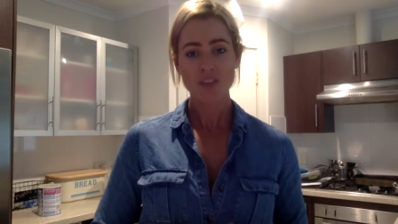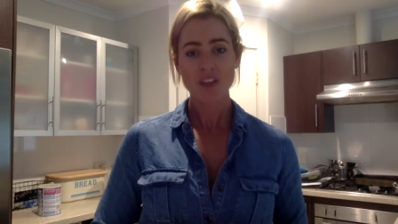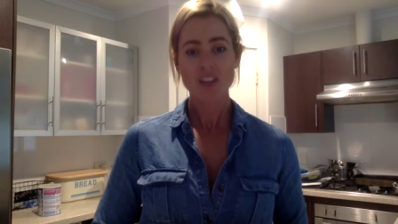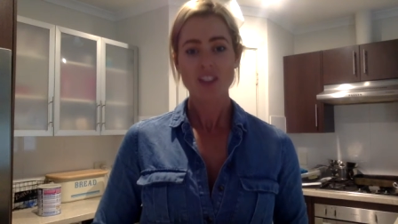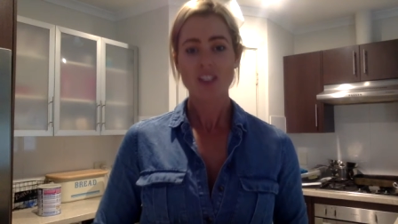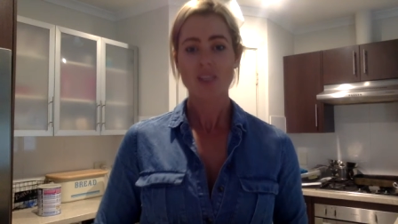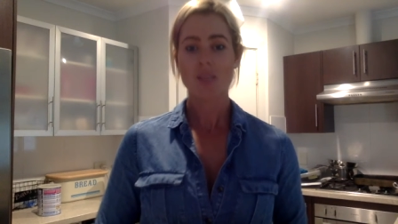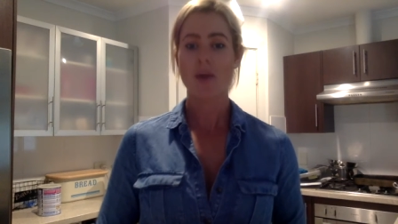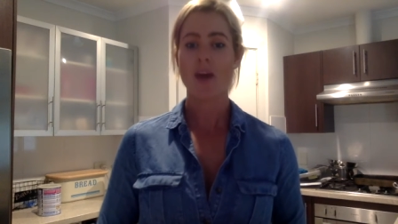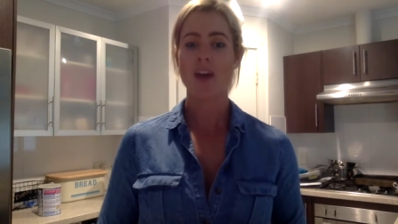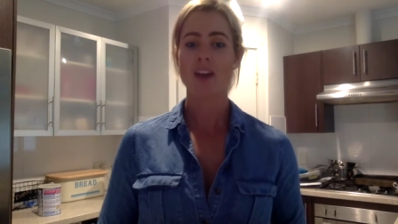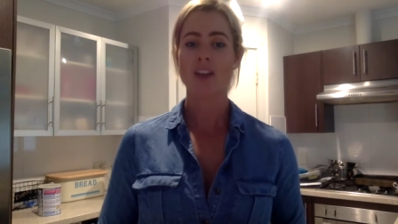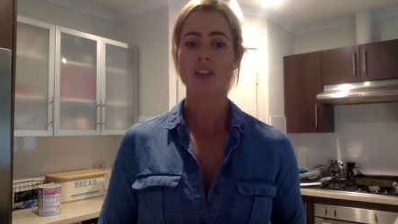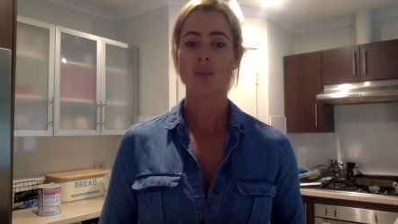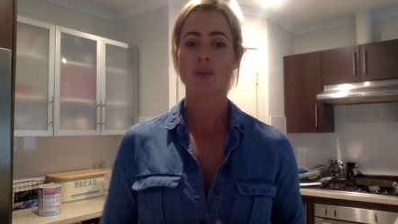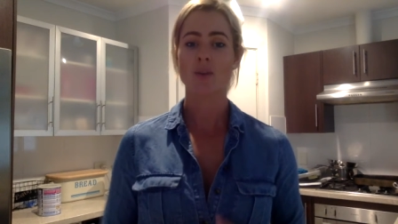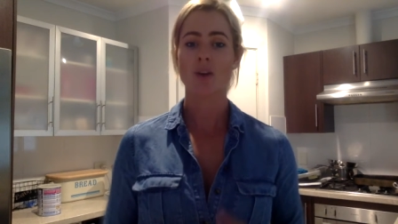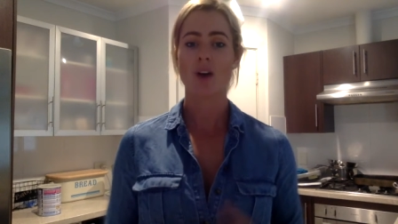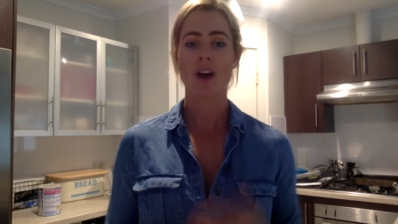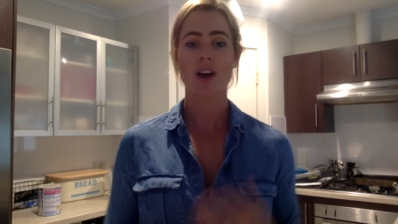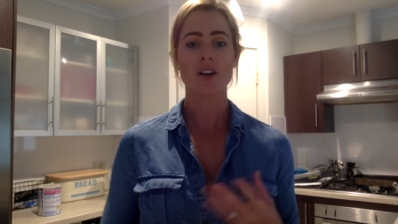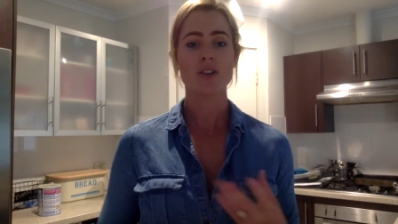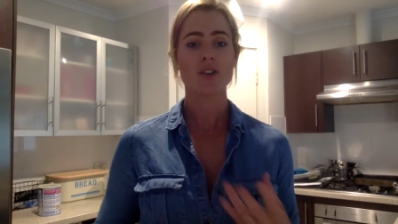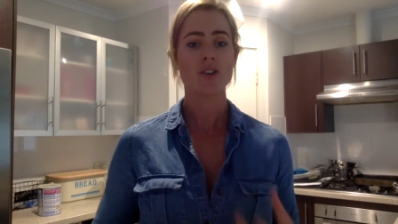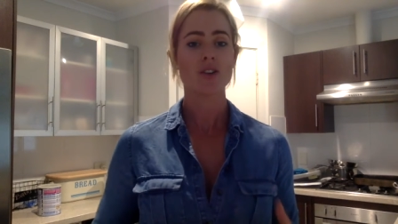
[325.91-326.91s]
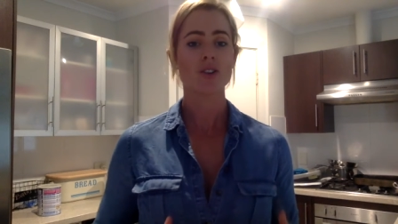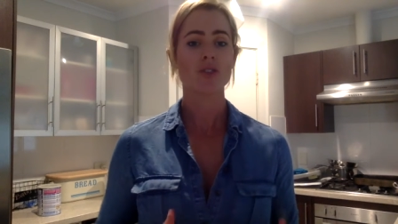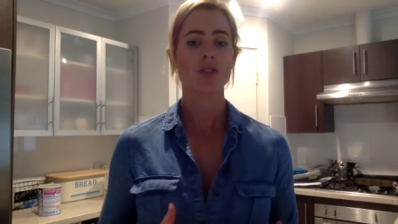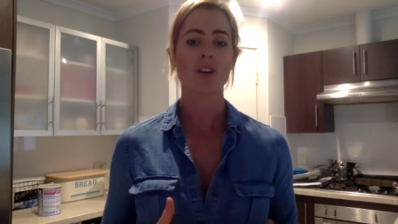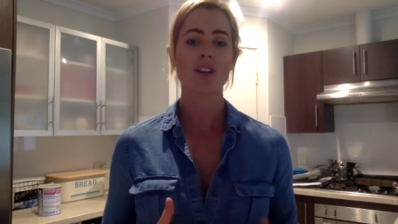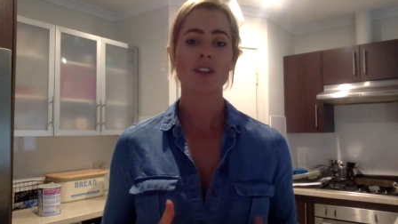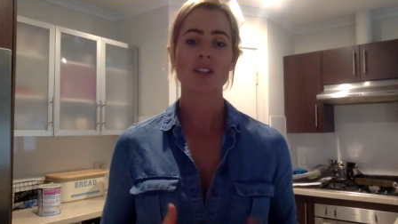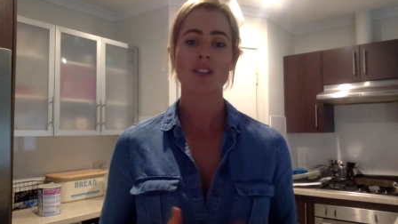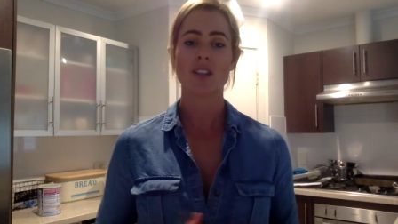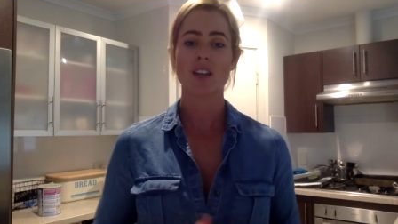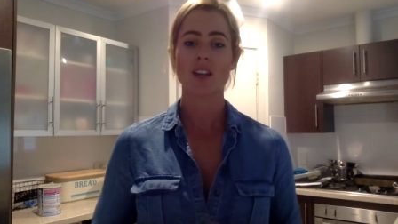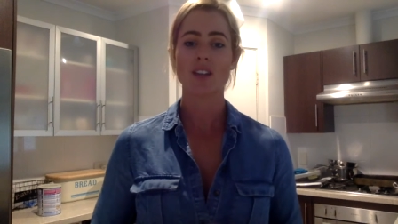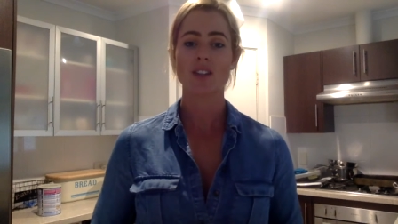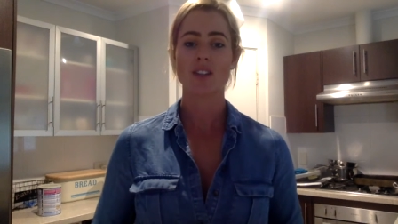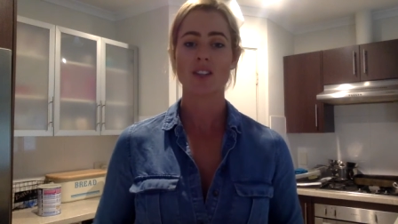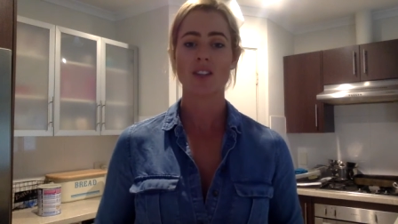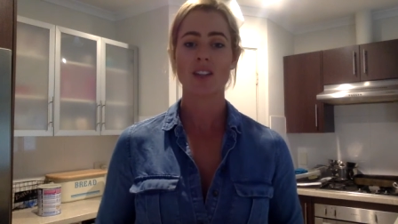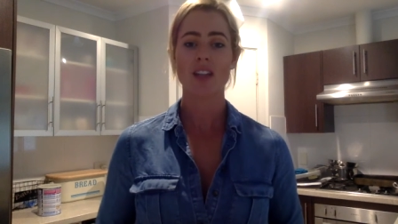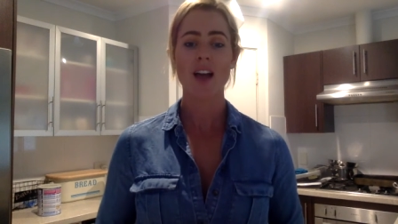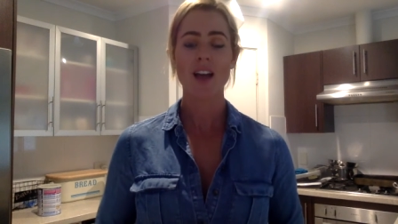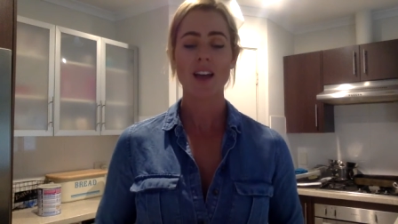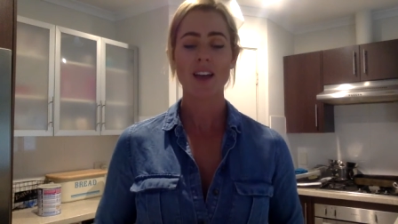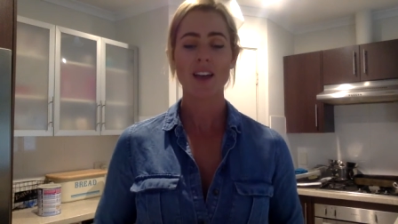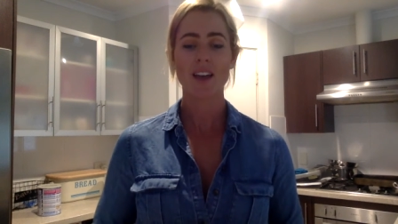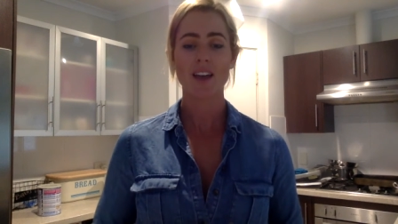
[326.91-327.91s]
Depends what kind of nutrients and things you're
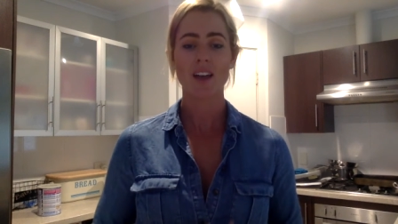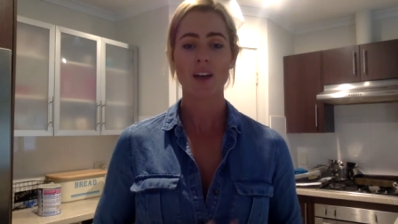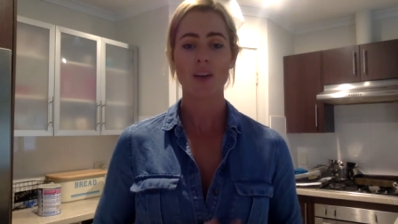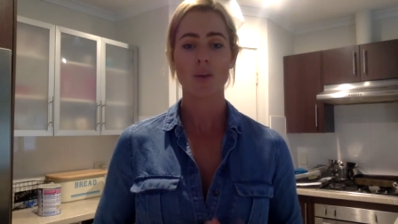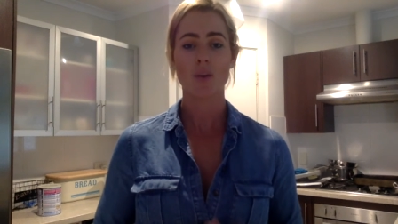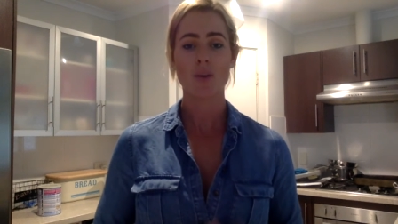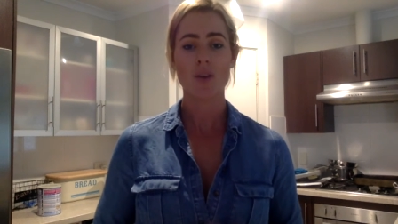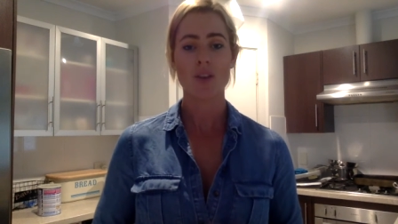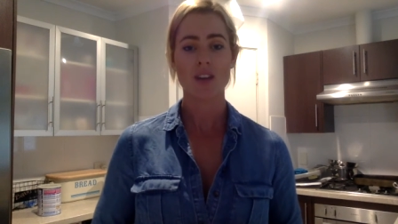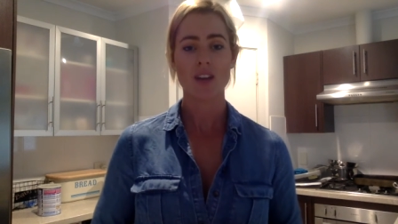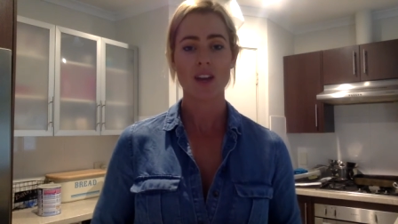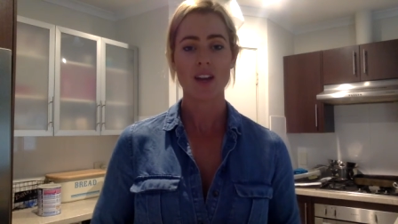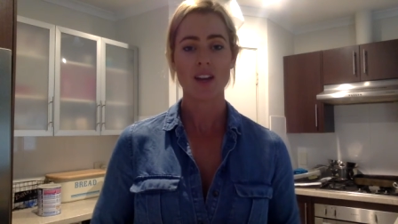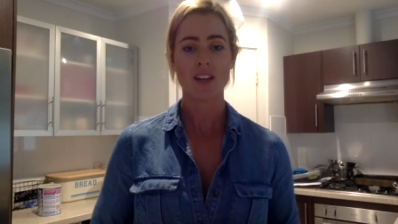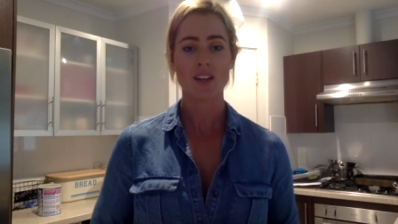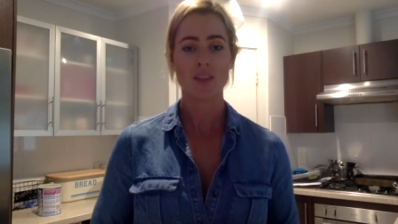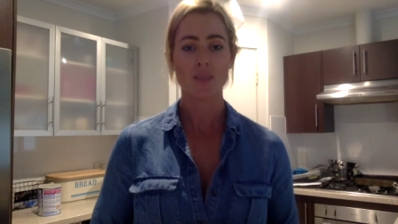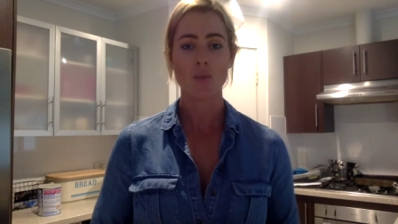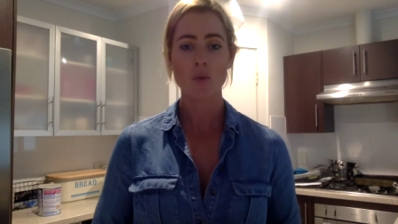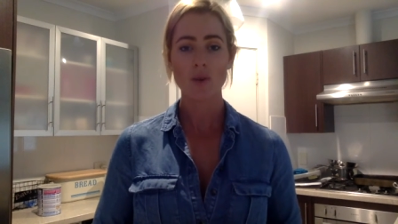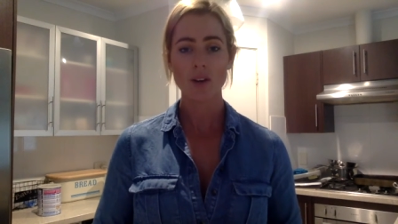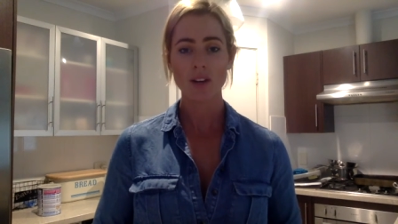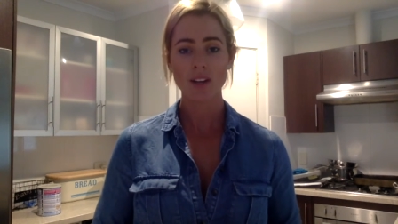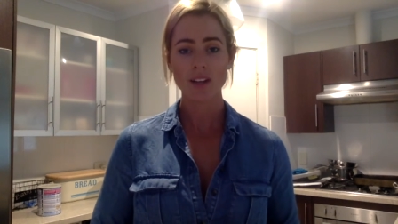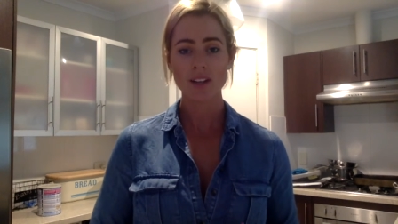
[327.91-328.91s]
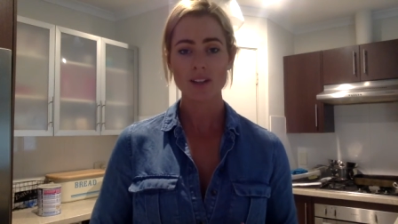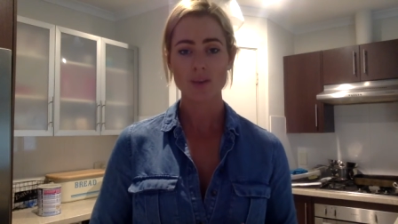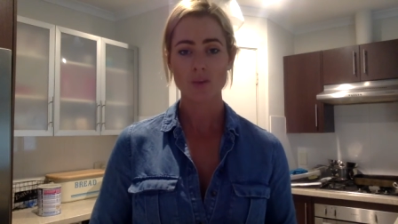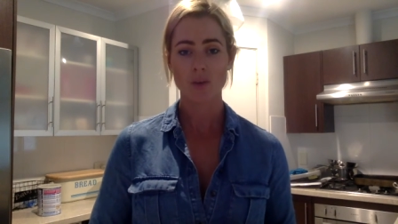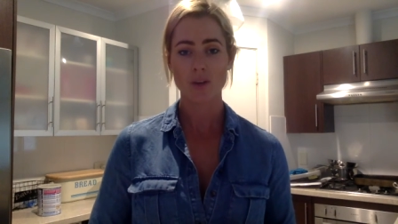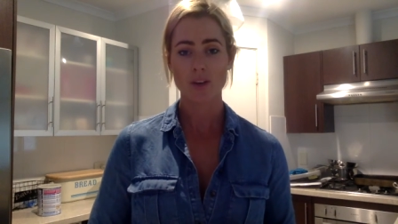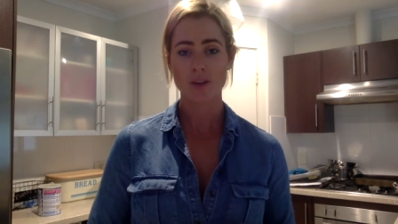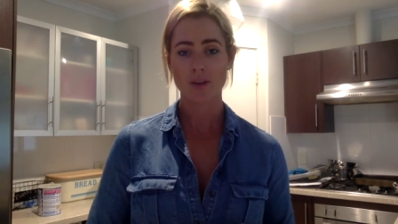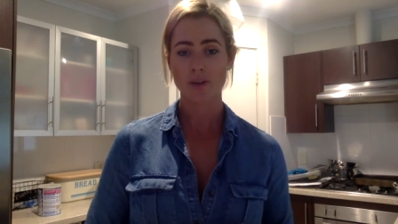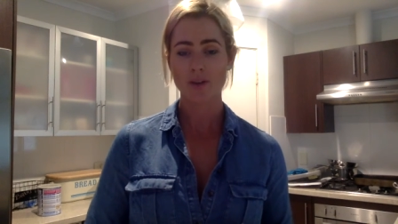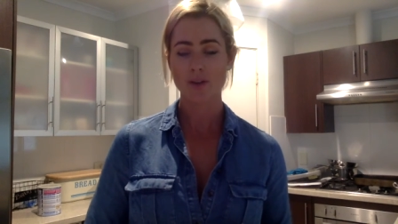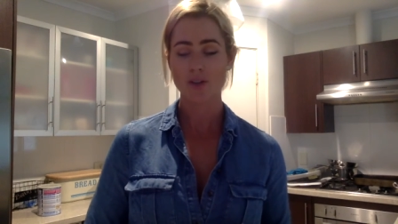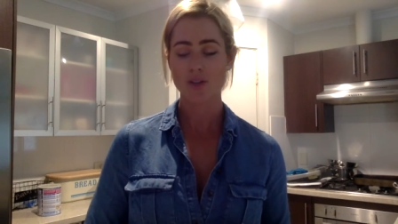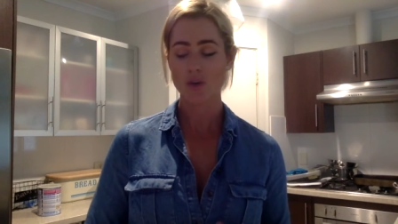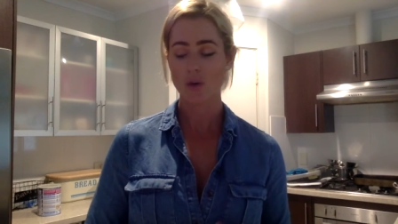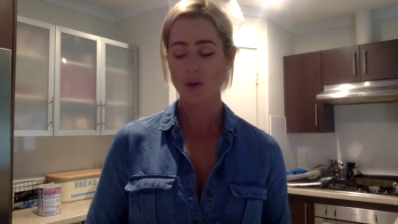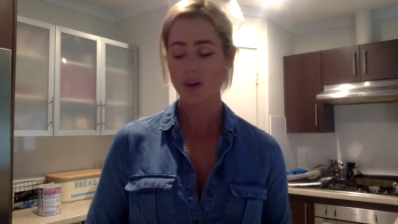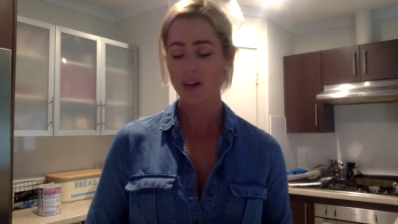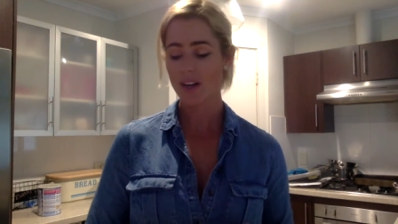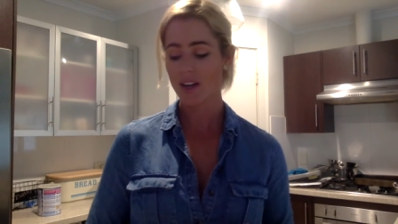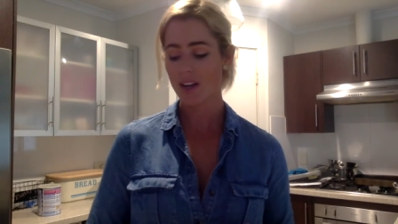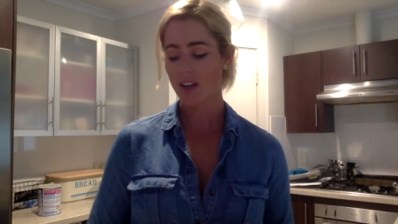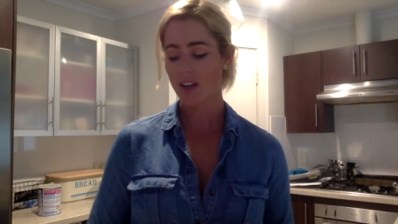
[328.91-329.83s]
lacking and what you need in the mornings, what you enjoy.